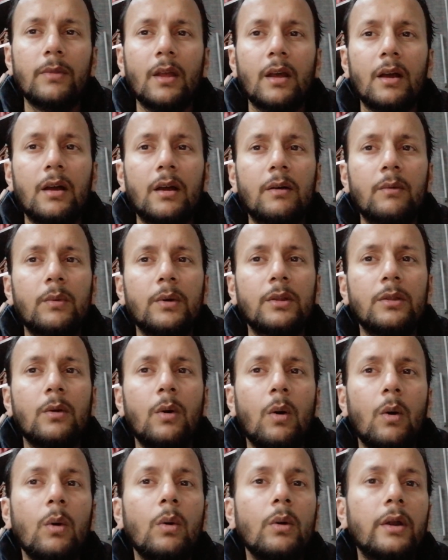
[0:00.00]
uh, with
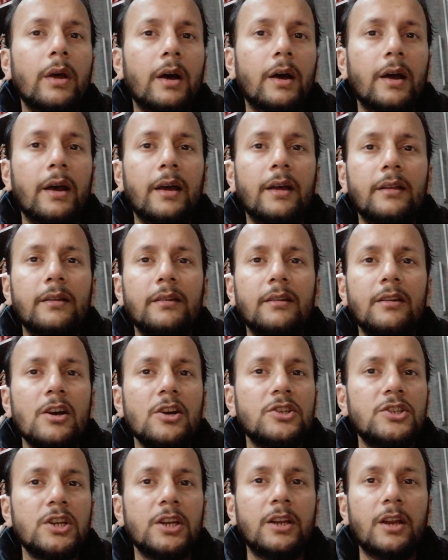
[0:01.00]
Hoda and
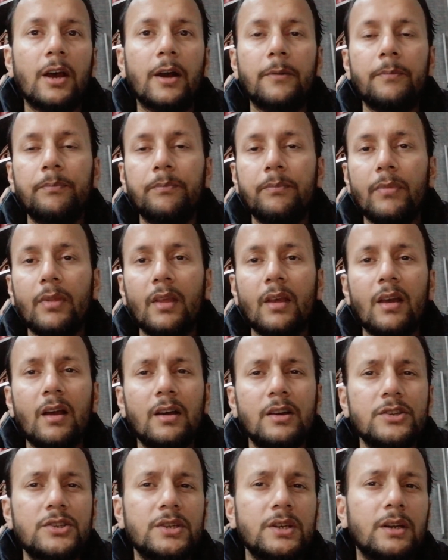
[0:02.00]
Jenna,
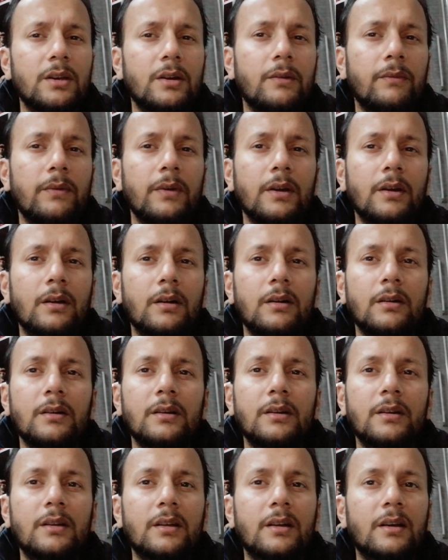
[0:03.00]
uh, she
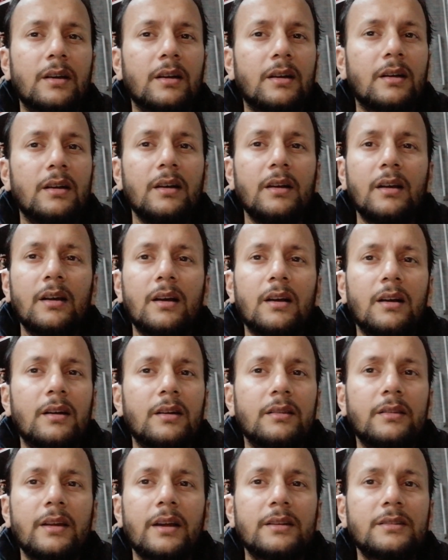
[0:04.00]
revealed uh, uh,
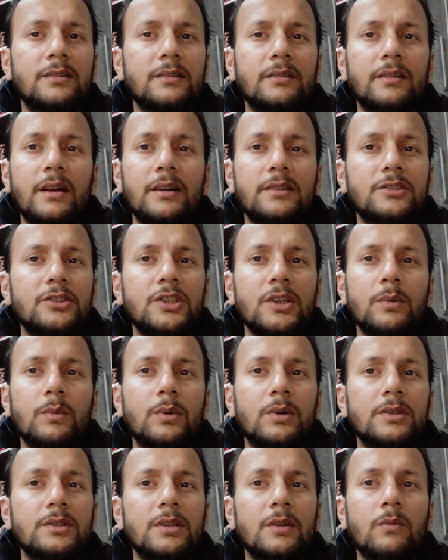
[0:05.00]
that, that she
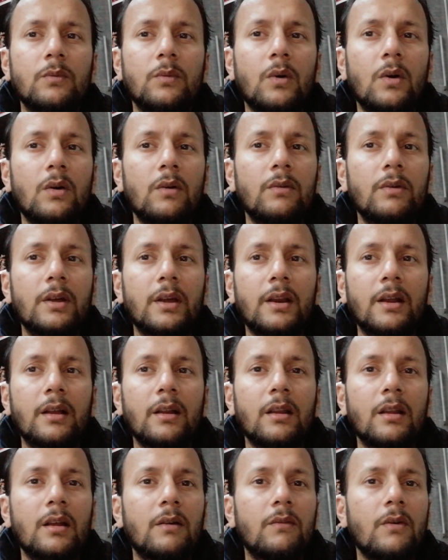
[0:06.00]
was involved in a
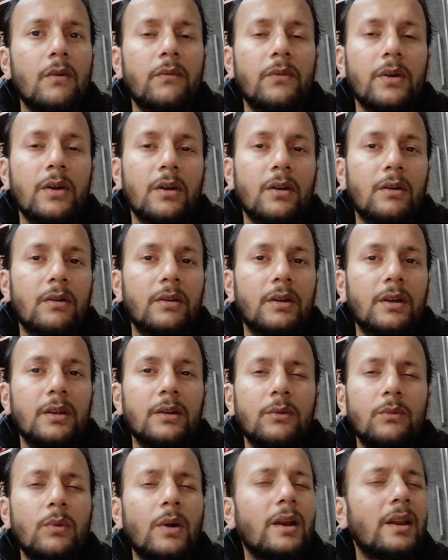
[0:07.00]
love affair in
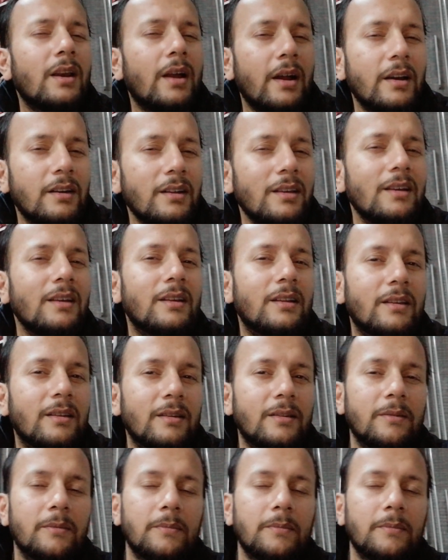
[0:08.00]
2019.